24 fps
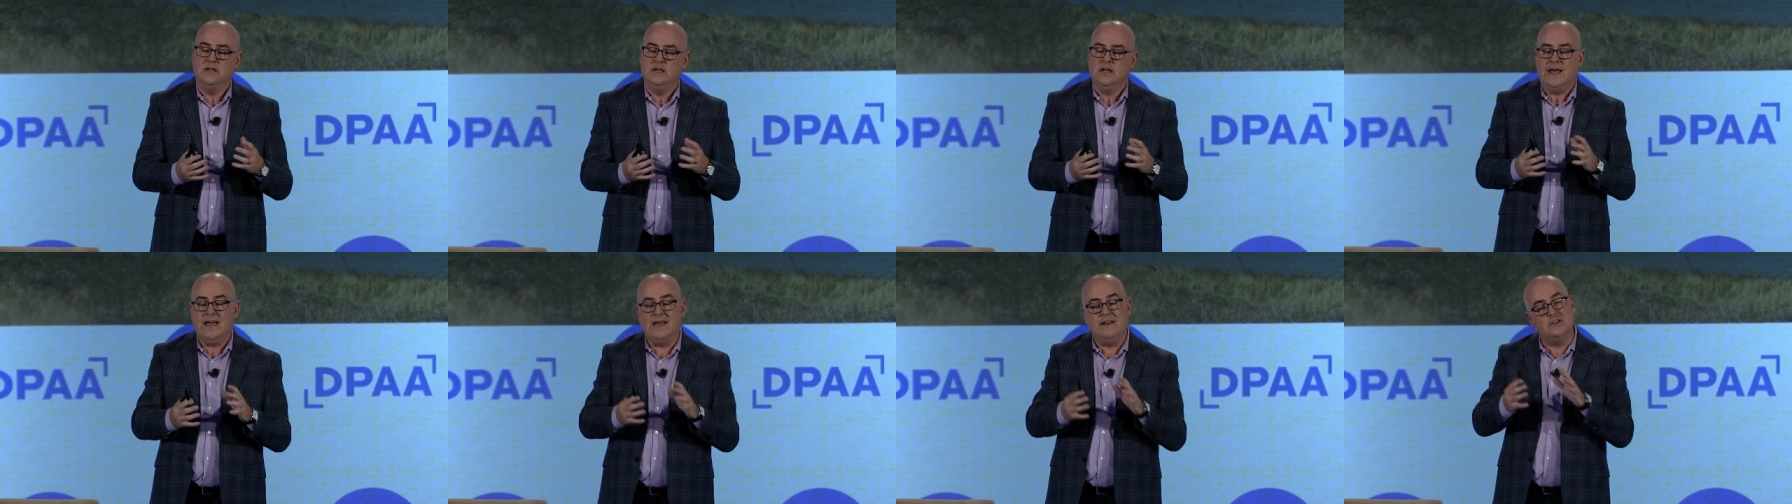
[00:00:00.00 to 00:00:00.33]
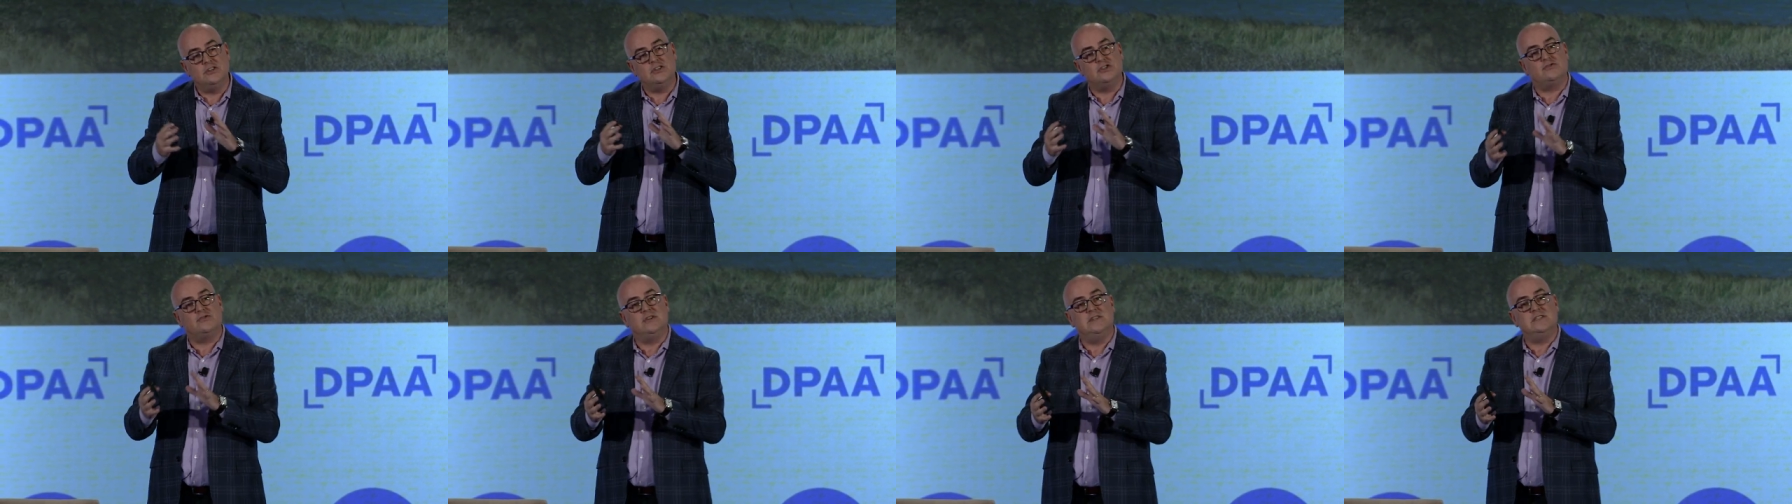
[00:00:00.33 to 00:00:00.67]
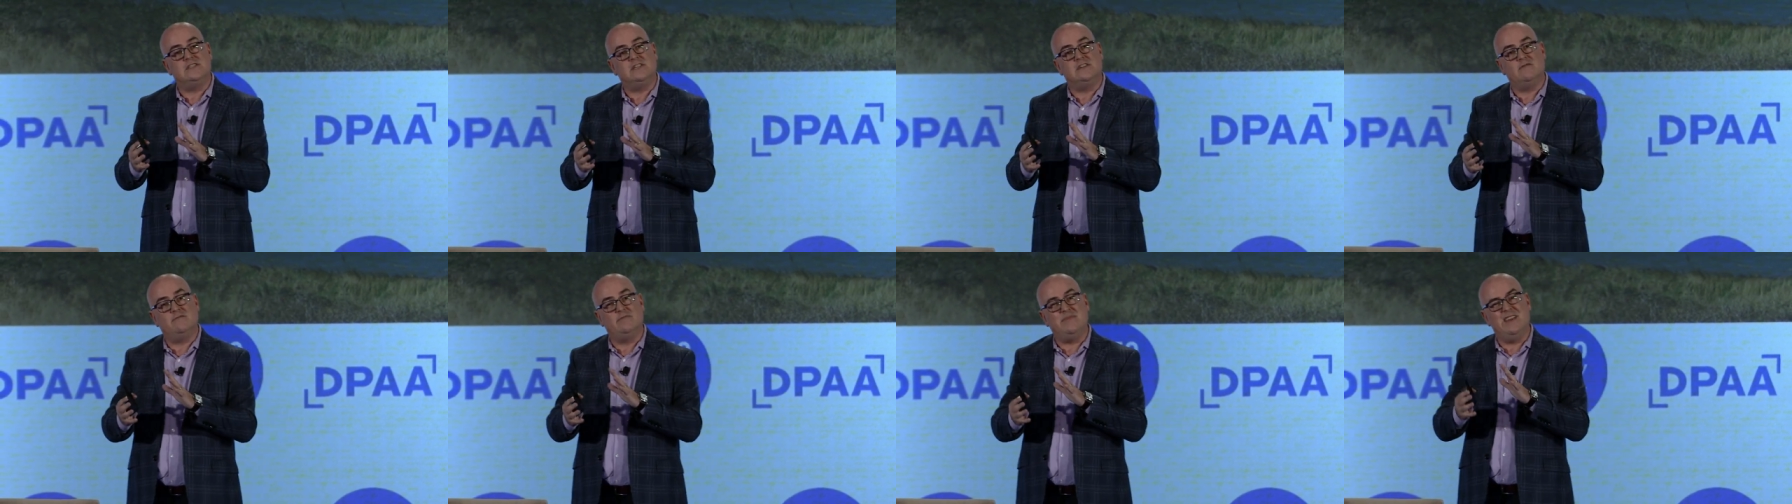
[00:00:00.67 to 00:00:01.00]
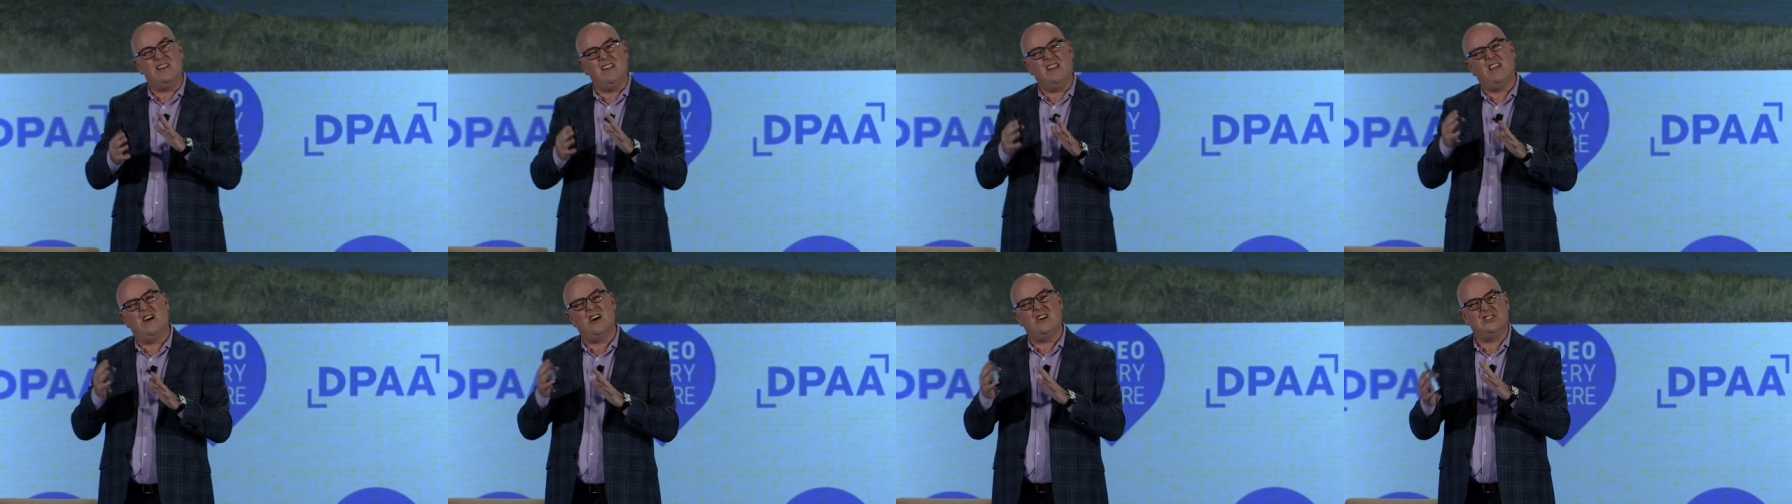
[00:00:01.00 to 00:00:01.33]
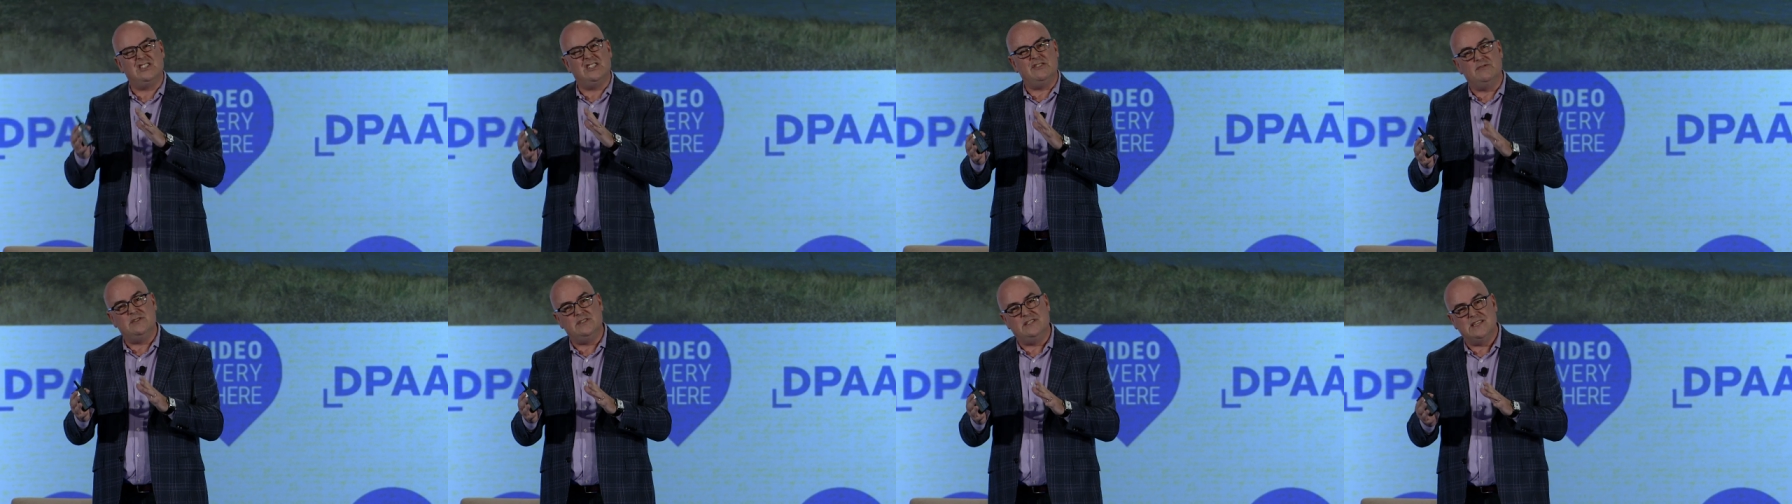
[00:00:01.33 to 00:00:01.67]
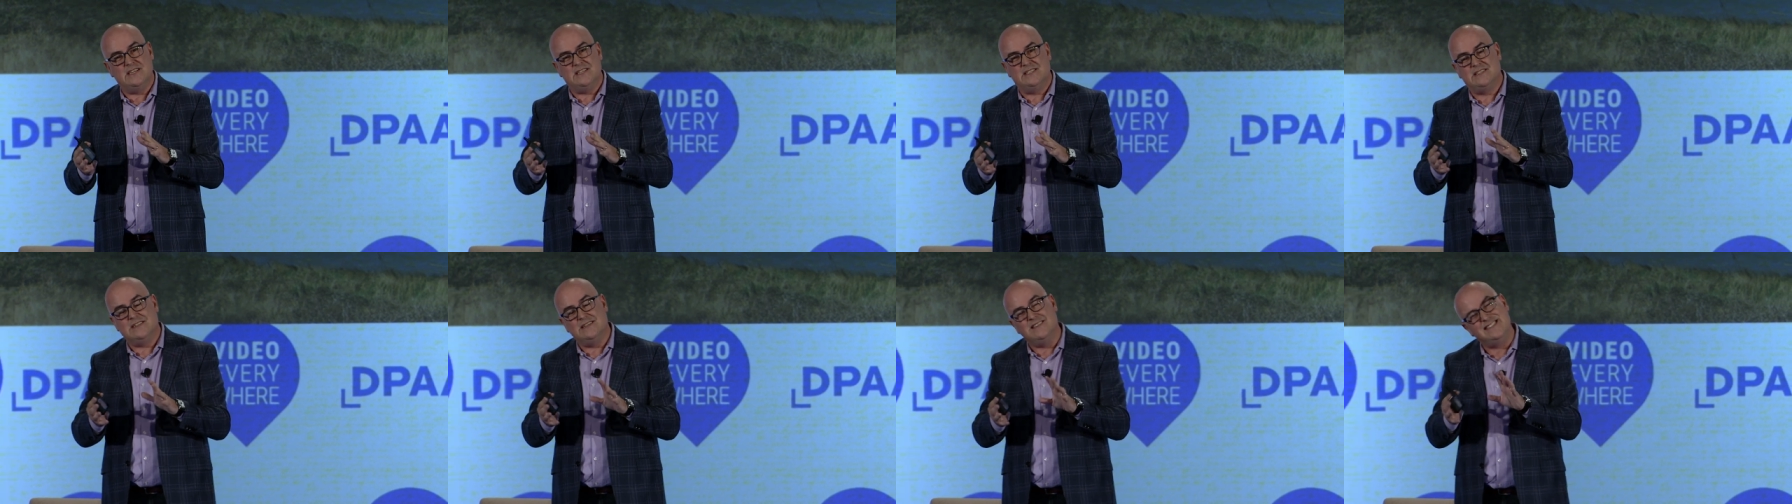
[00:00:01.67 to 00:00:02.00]
industries that have been largely
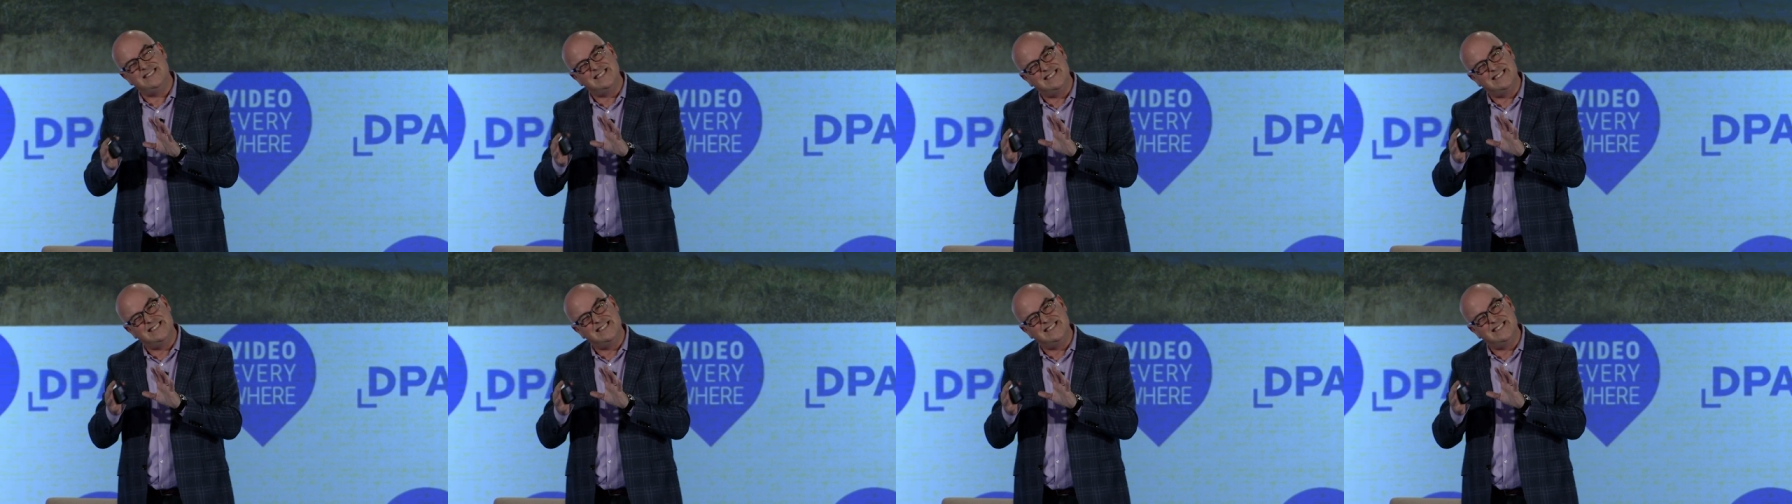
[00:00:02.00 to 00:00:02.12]
resistant,